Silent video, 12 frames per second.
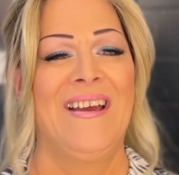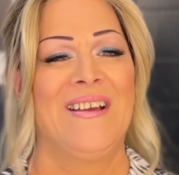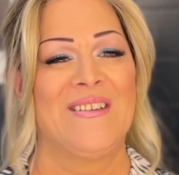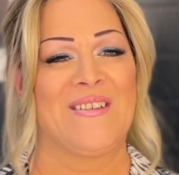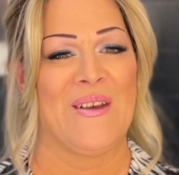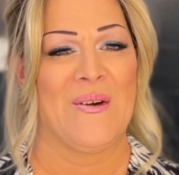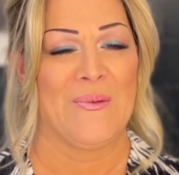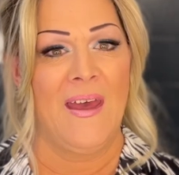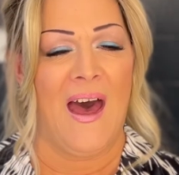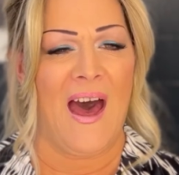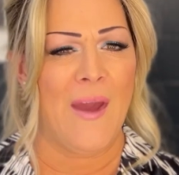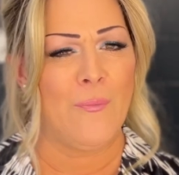So
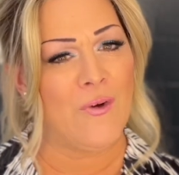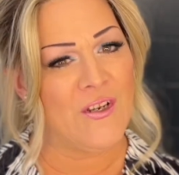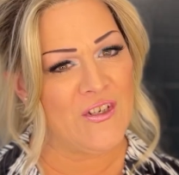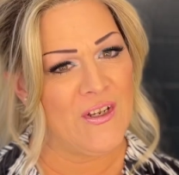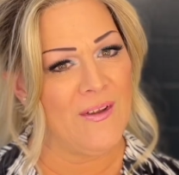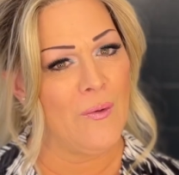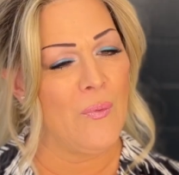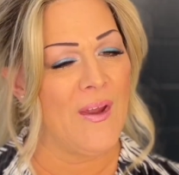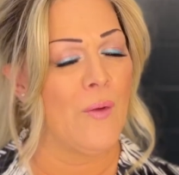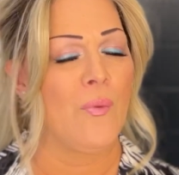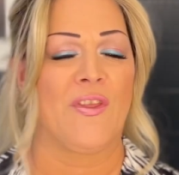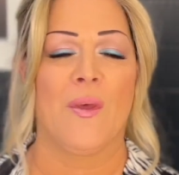I'm washing a
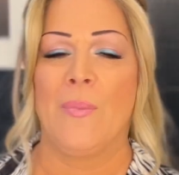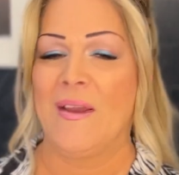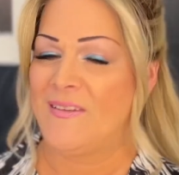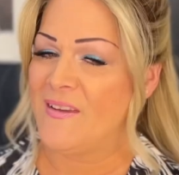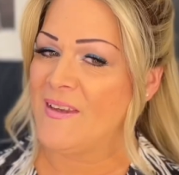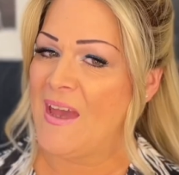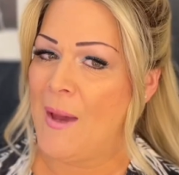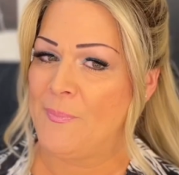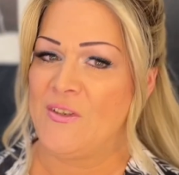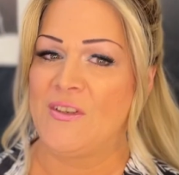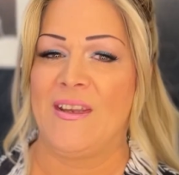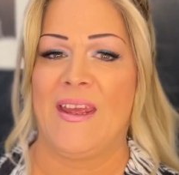wig with a basic cap
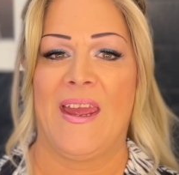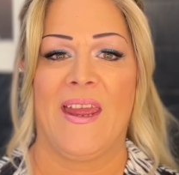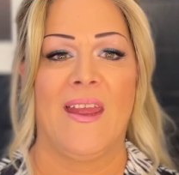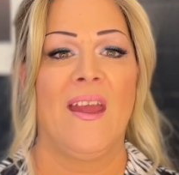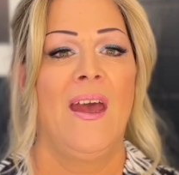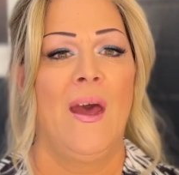today,